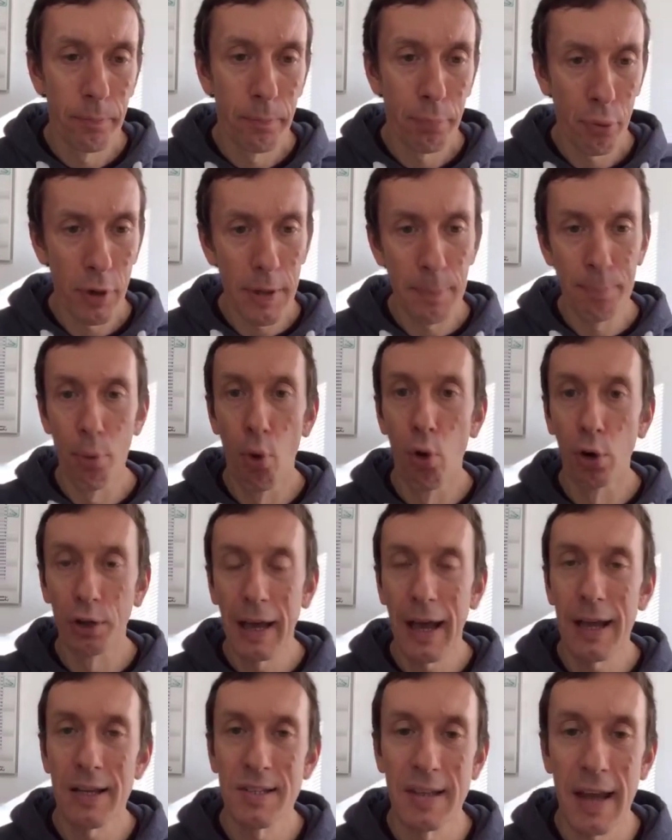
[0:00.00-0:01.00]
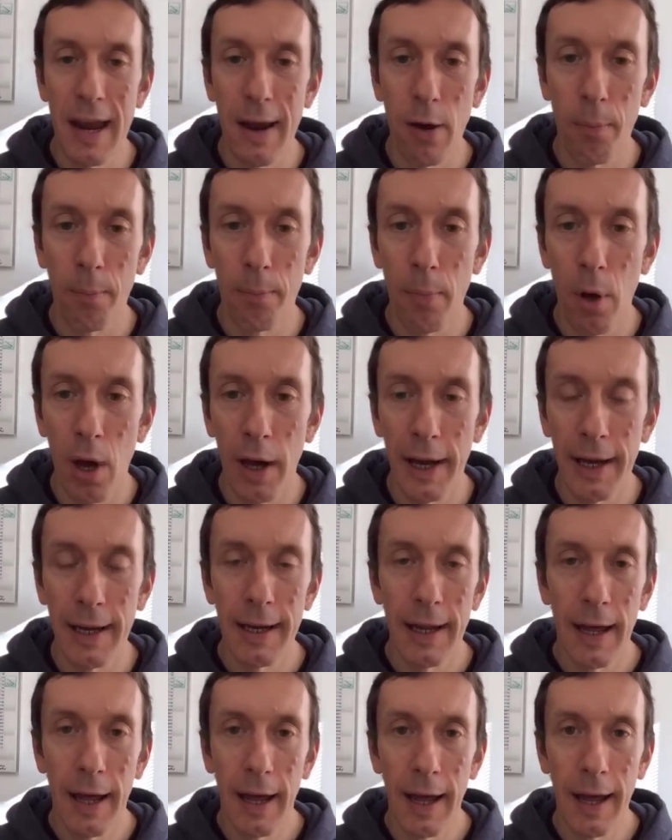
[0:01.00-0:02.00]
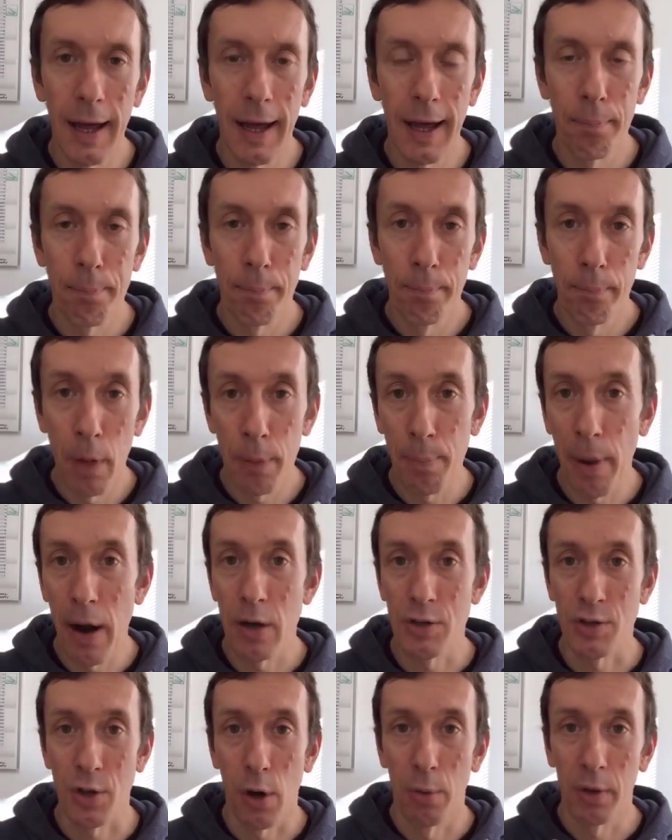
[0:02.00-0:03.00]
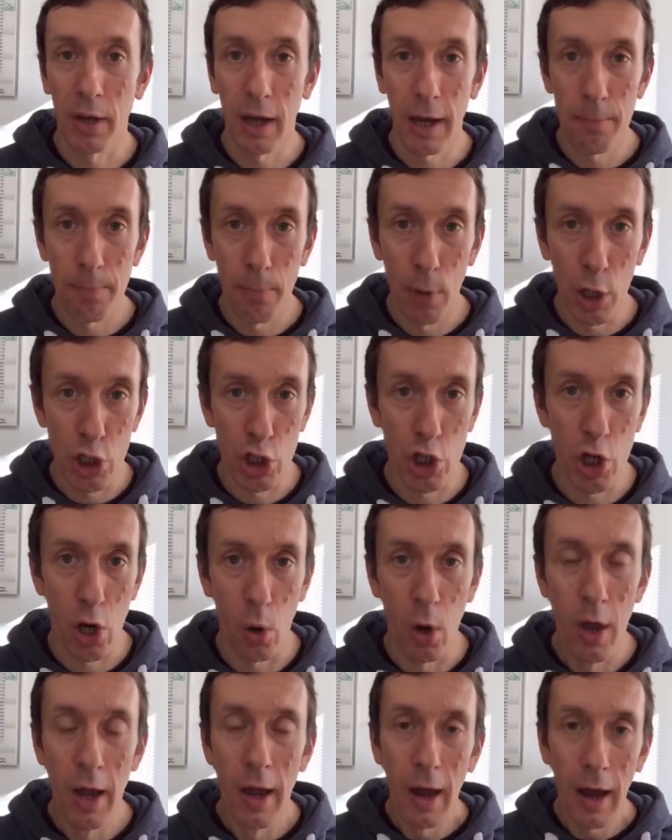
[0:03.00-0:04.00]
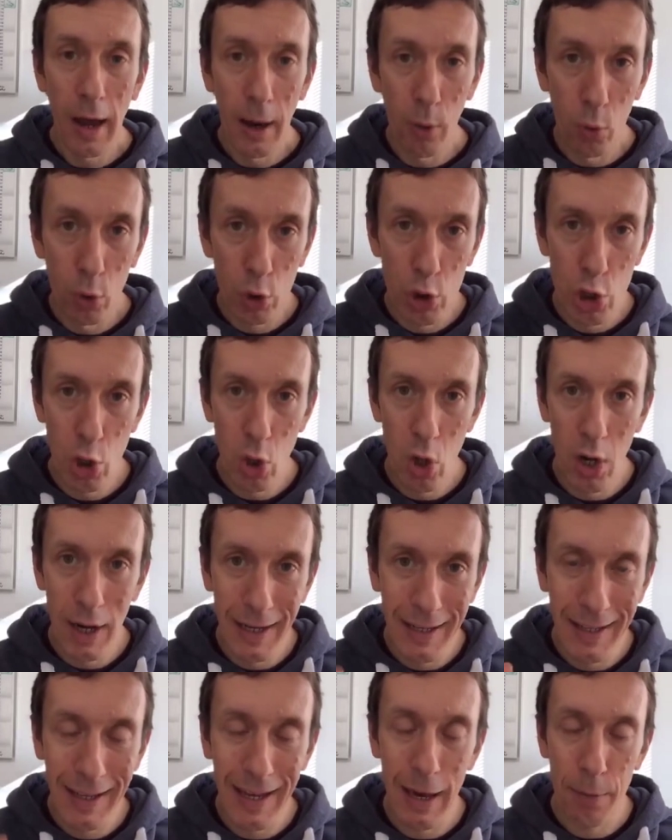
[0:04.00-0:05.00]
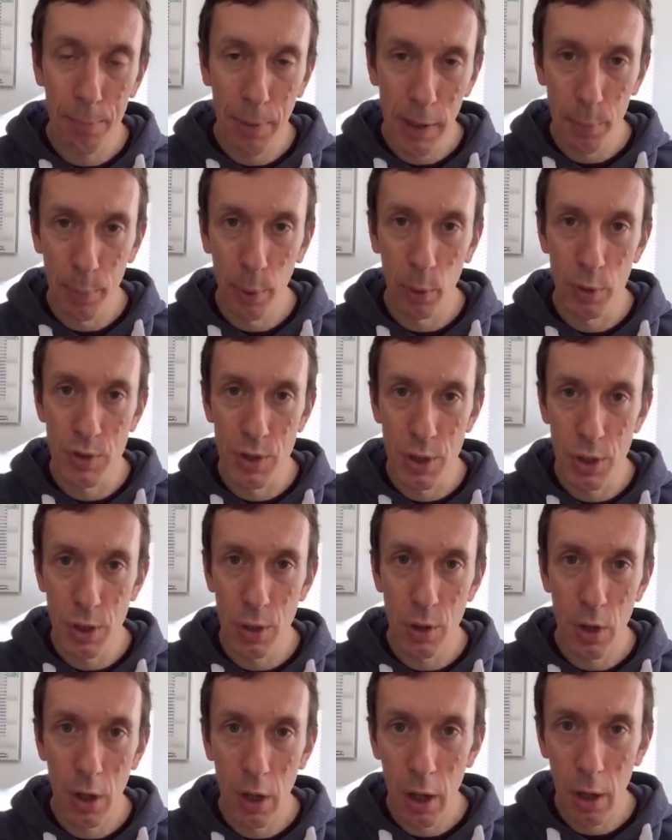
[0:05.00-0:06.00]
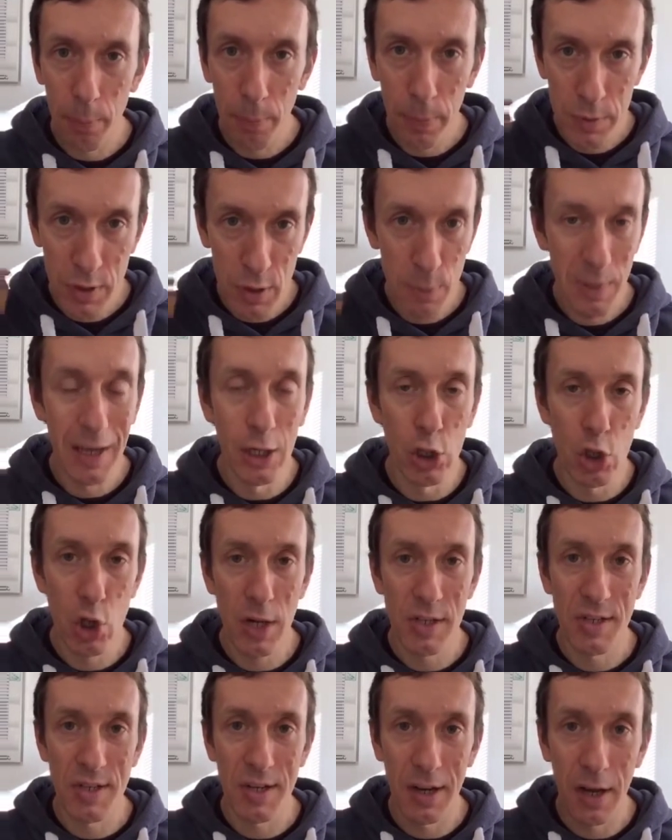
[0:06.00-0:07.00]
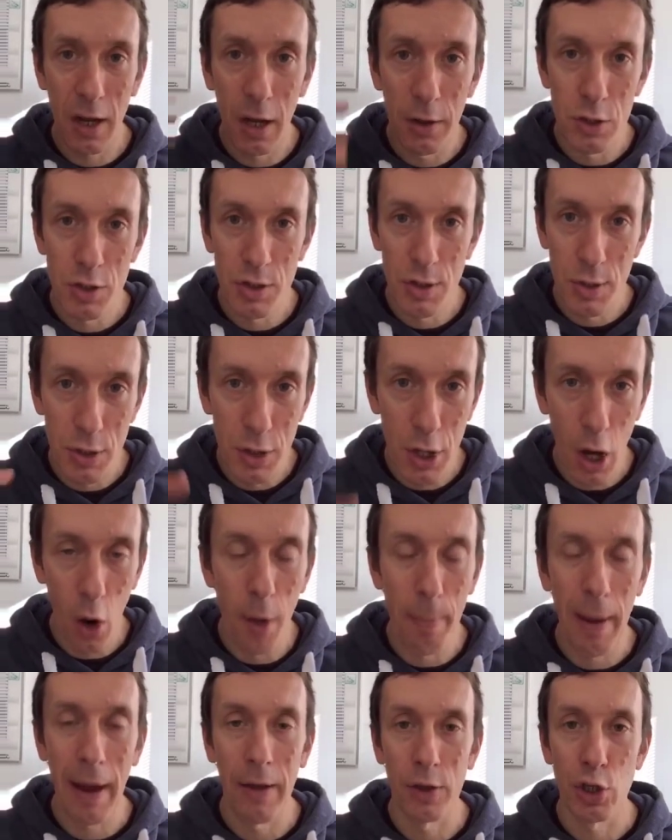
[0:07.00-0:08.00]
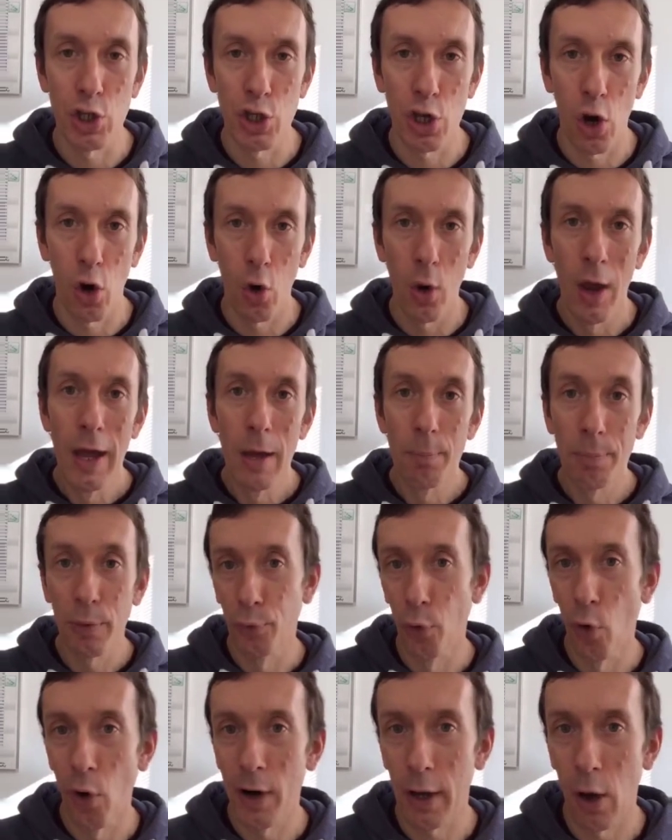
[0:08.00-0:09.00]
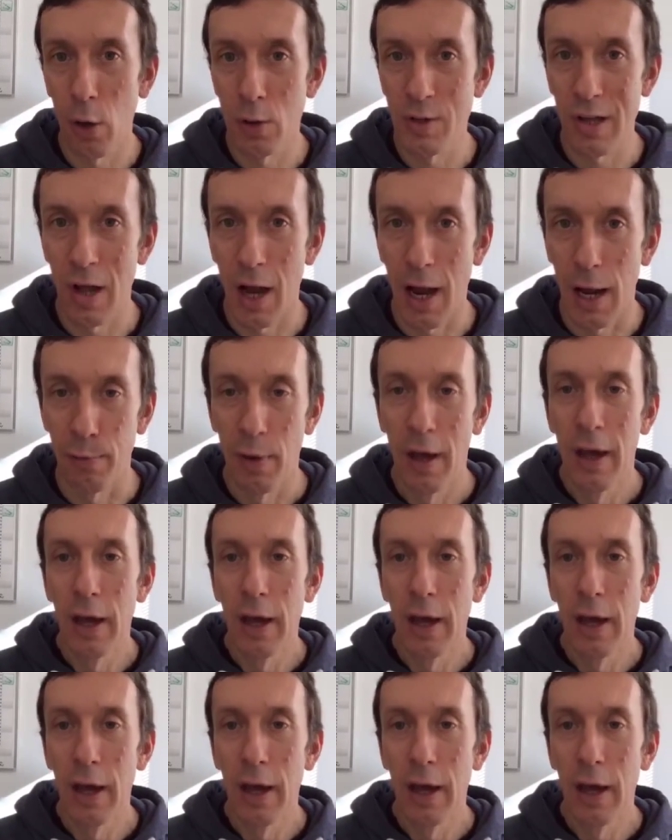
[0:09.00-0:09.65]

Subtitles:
pre-broadcast out my my Periscope, okay, my show. I will try and get people to be interested and to know about the show before it goes live.